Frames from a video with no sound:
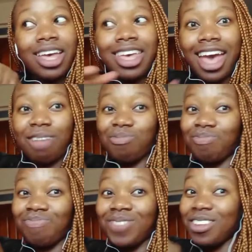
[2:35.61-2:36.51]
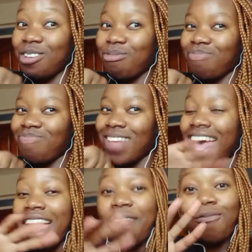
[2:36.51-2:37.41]
Yeah. So,
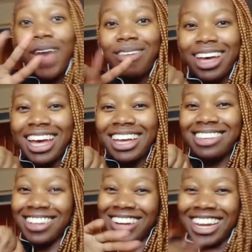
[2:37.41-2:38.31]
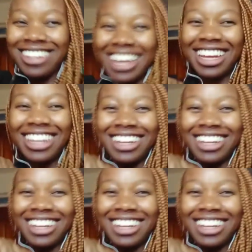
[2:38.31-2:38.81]
bye-bye. See you later.